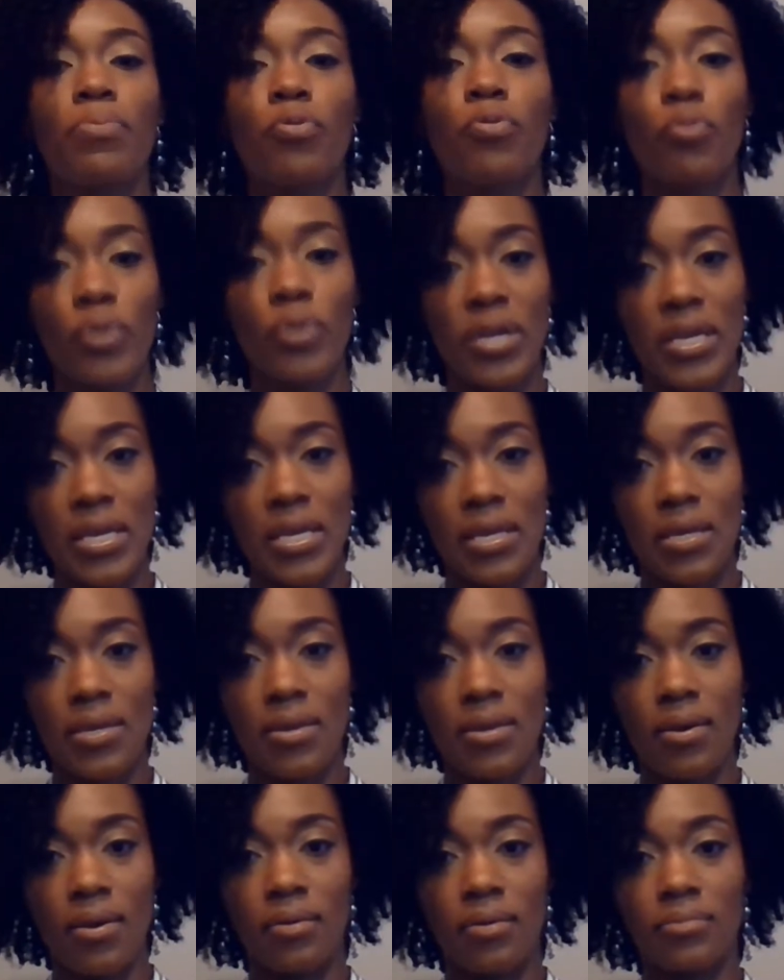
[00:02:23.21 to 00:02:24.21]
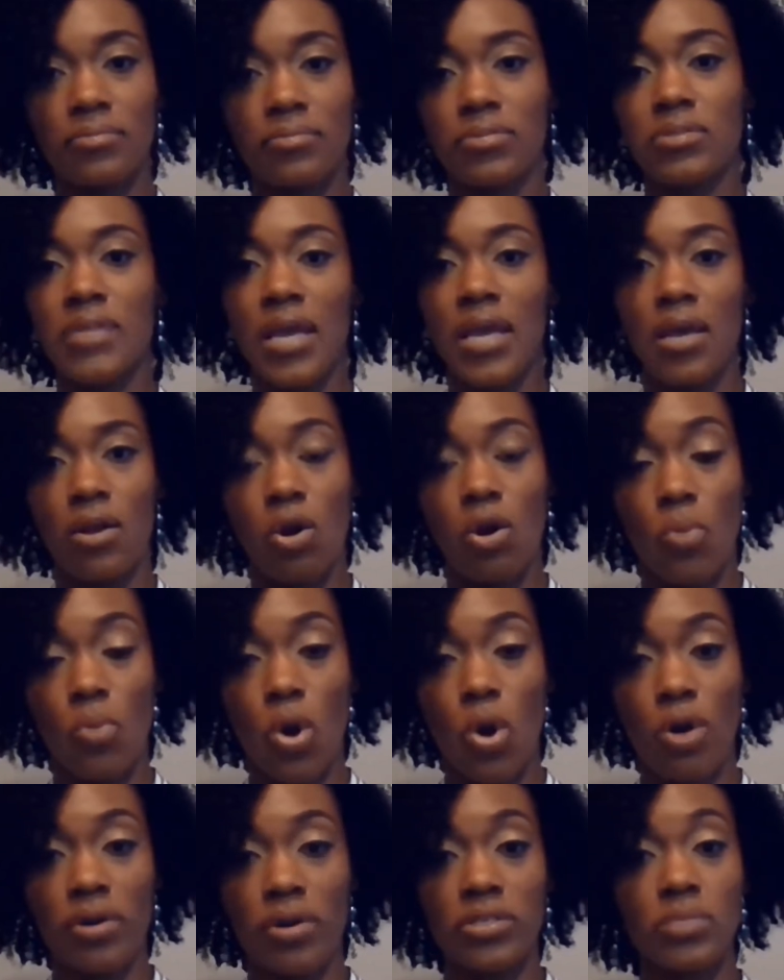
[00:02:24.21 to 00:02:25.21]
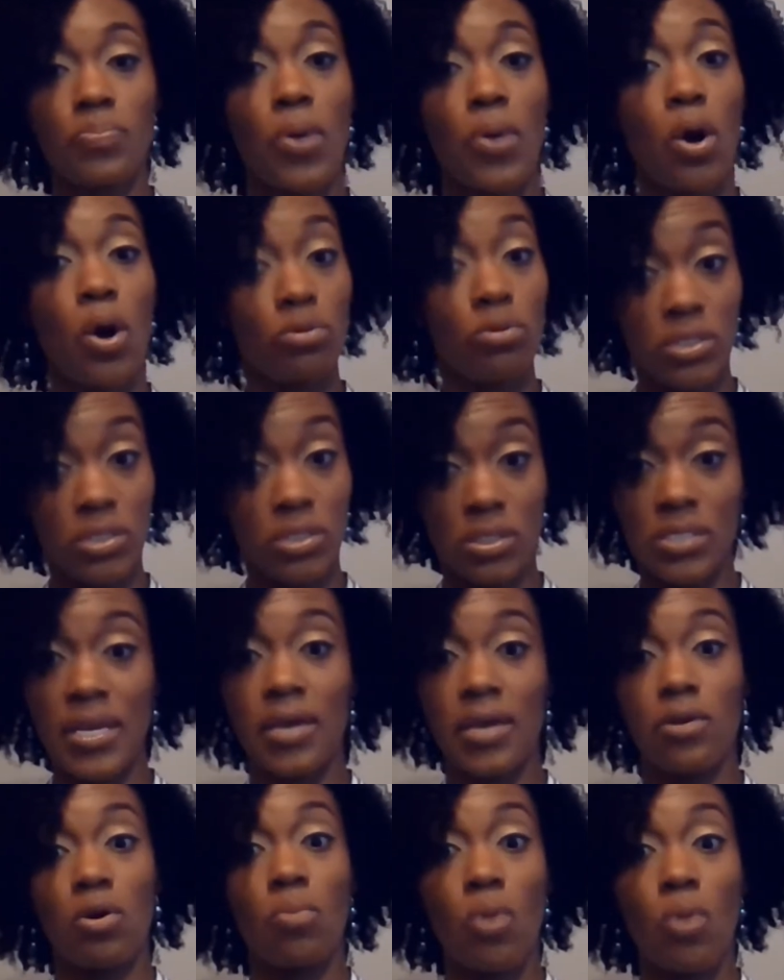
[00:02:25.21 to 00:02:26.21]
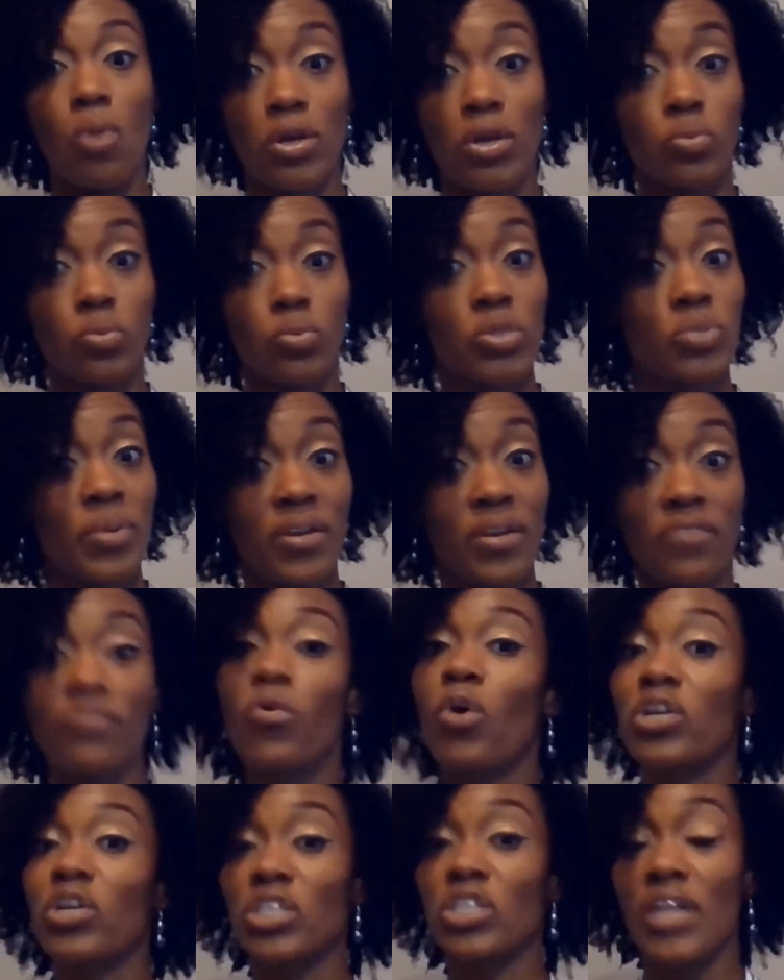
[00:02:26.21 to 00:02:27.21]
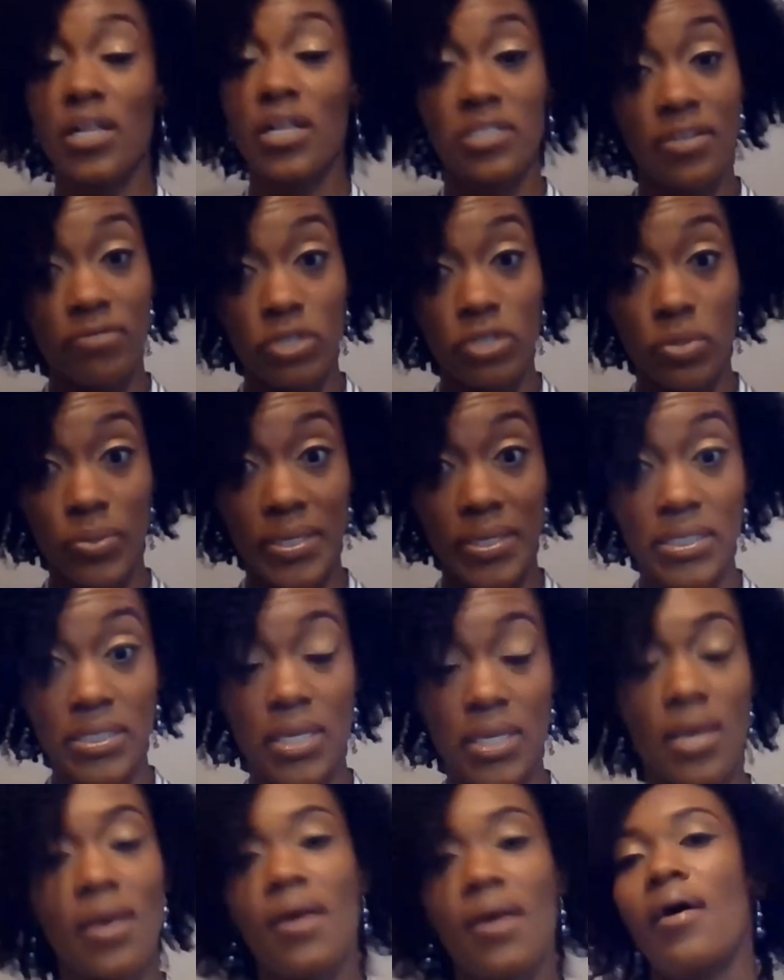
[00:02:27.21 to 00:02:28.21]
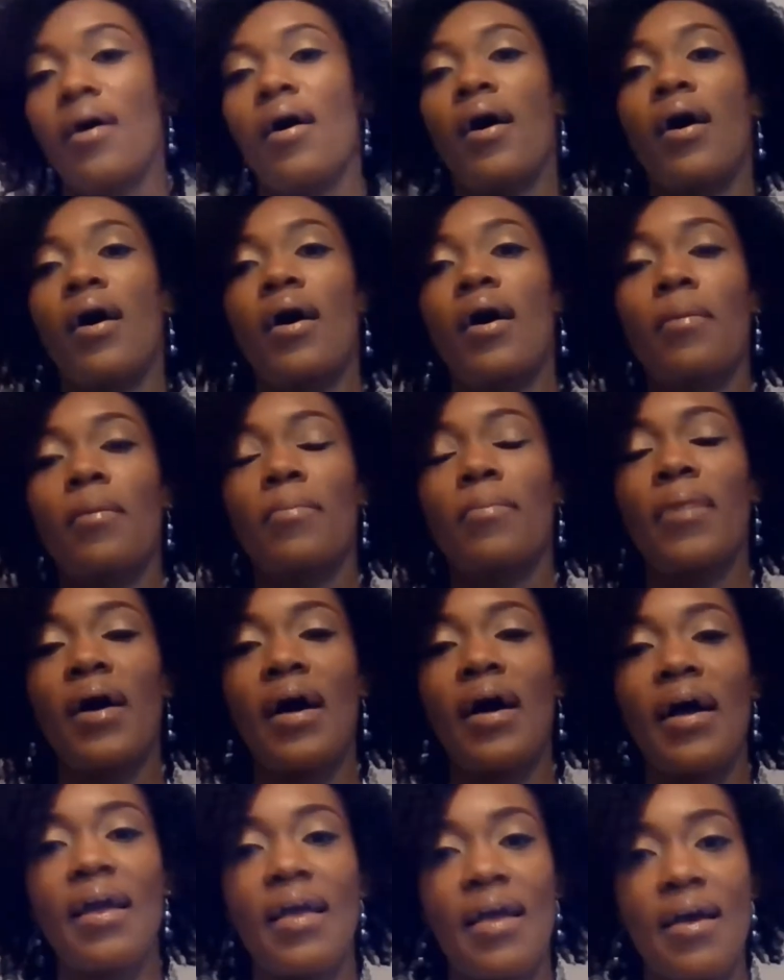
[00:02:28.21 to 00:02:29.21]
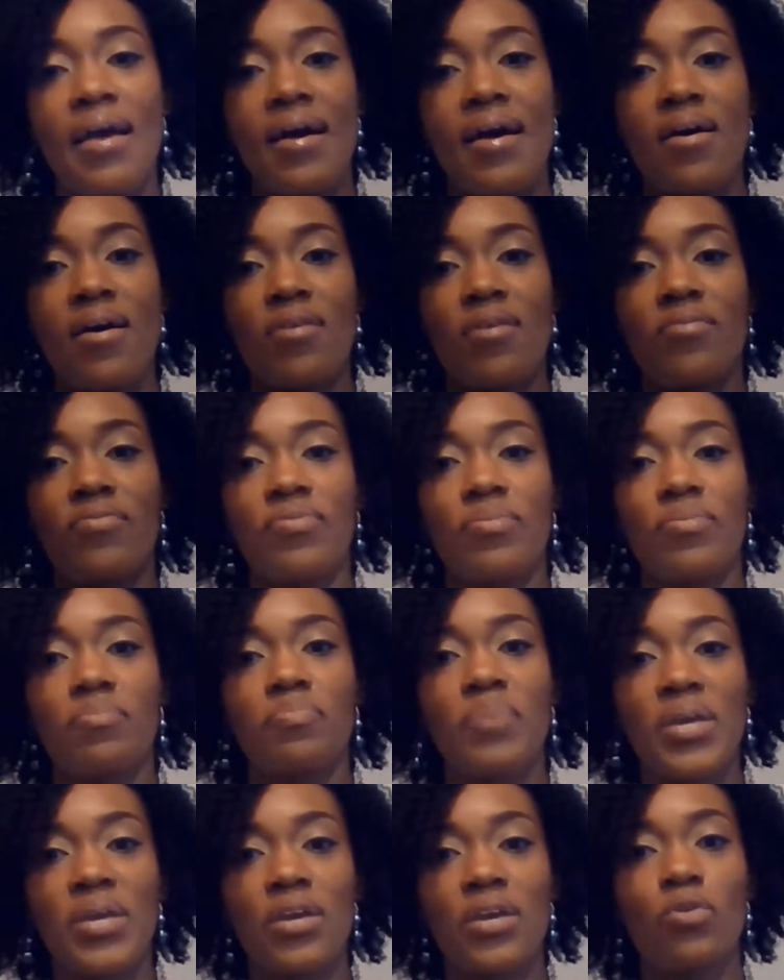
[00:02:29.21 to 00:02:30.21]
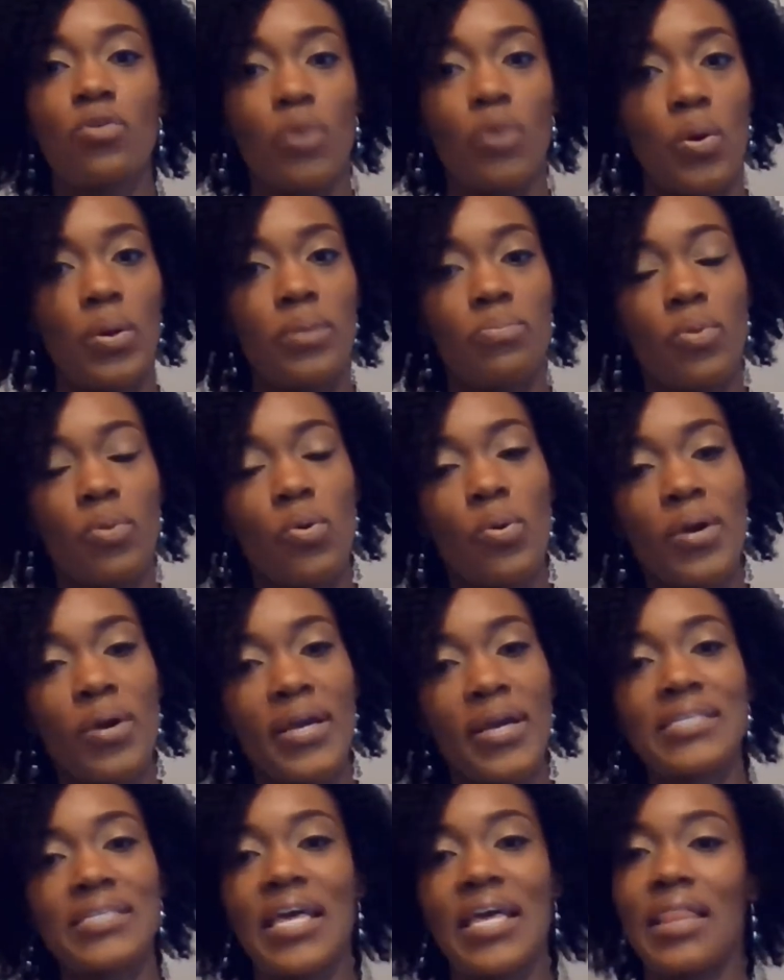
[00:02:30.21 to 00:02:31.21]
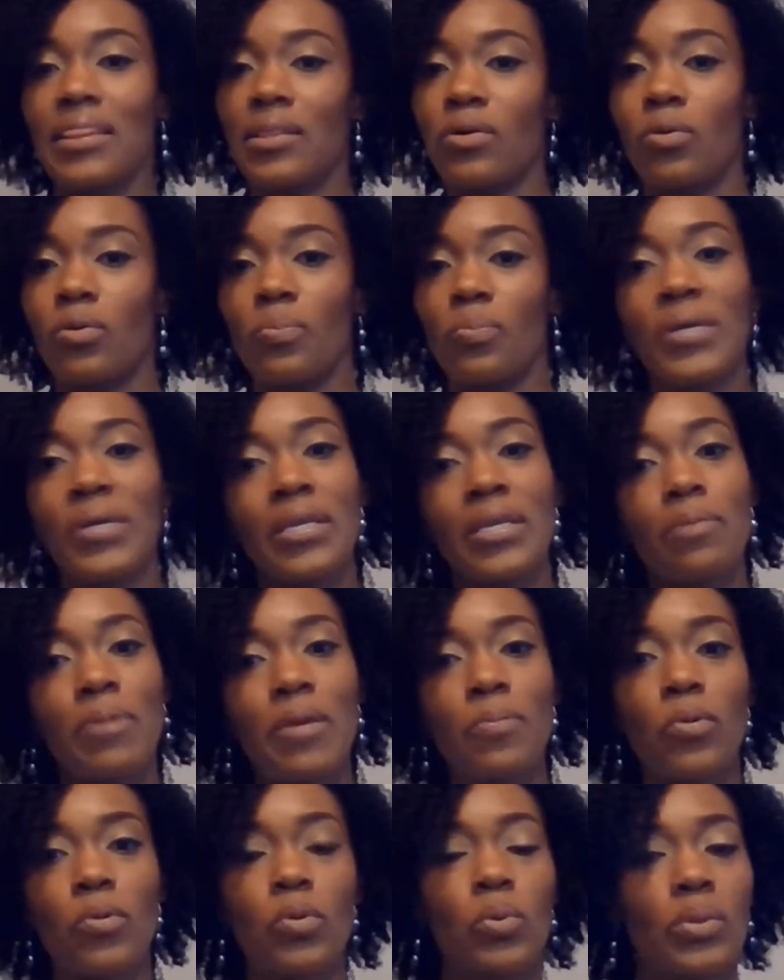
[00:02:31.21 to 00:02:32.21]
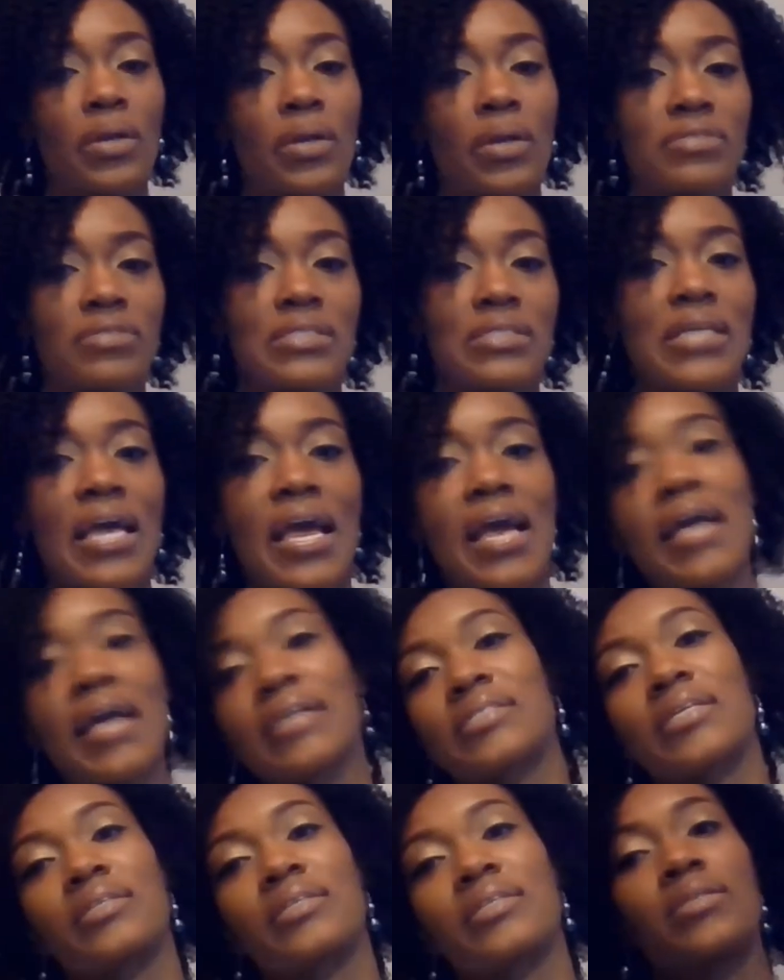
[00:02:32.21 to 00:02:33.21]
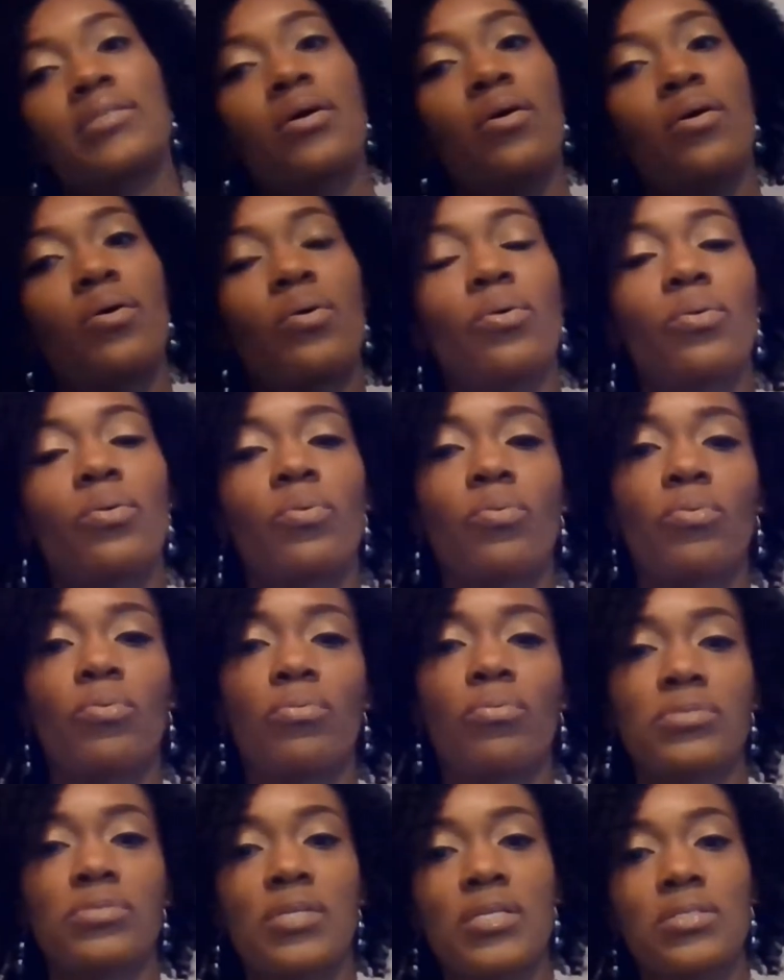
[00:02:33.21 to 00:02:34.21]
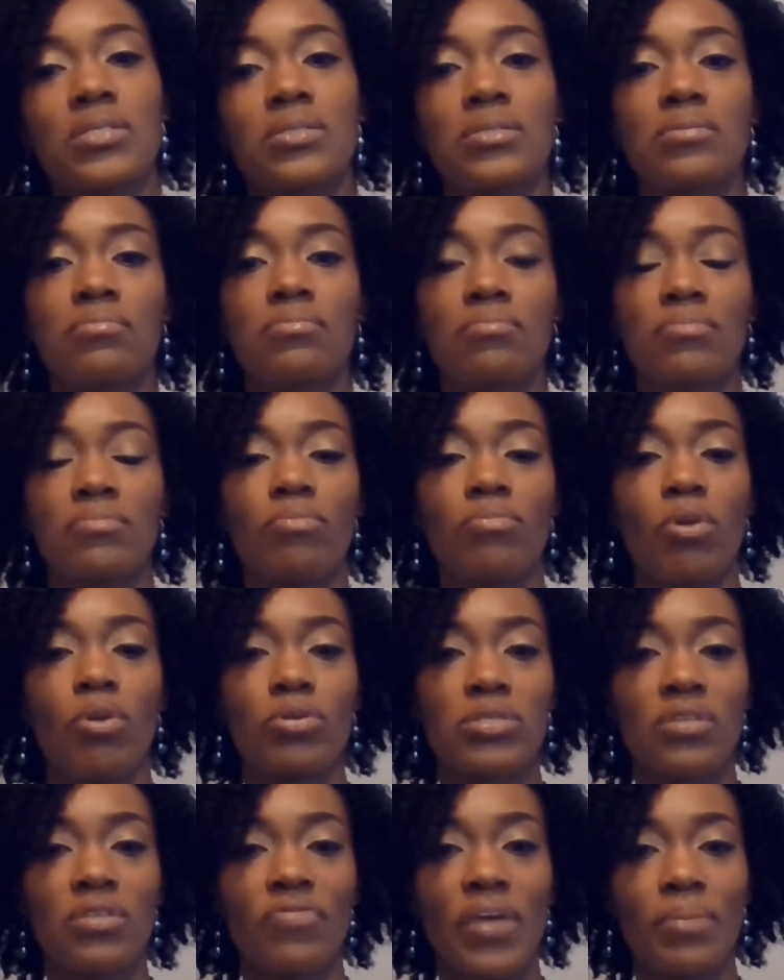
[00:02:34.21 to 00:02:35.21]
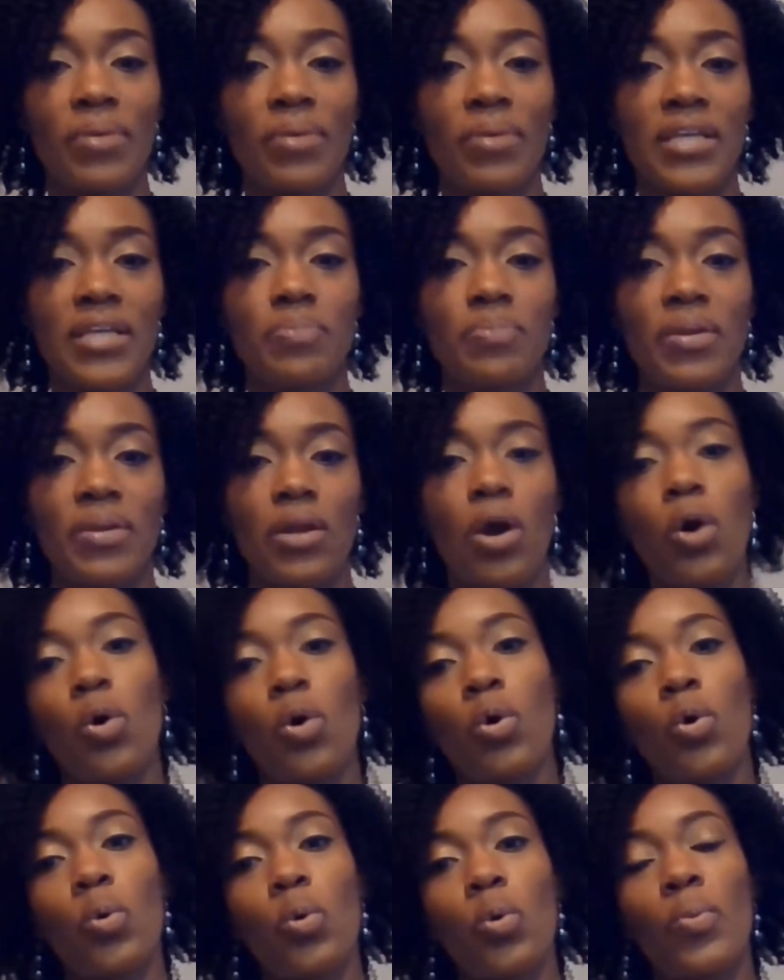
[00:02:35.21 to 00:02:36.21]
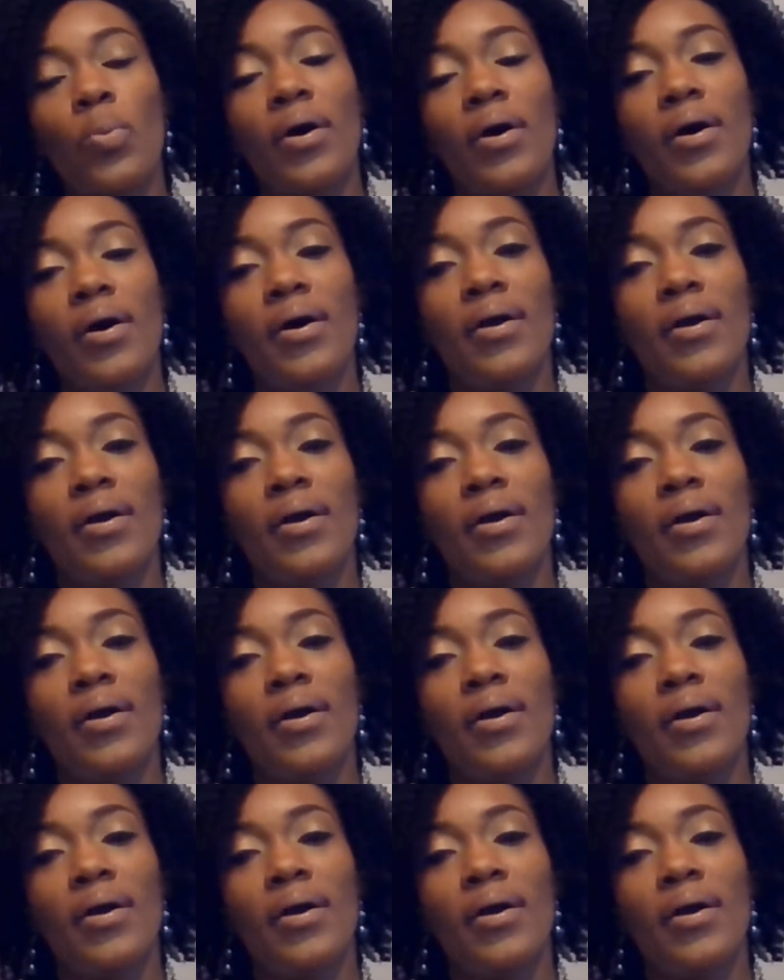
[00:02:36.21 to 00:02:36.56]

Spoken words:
Pre-stay-at-home orders, post-stay-at-home orders, we're spending $400 every 2 weeks. I have big growing boys and little bitty people who love snacks. And so since most of the family has been home,